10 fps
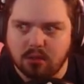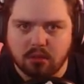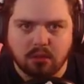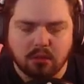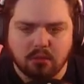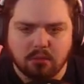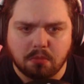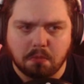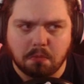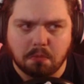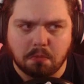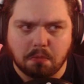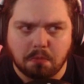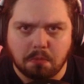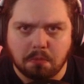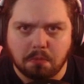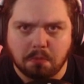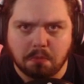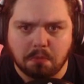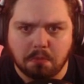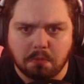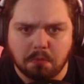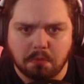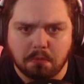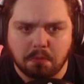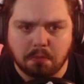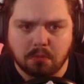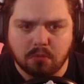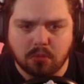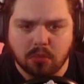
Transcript: Nothing is said.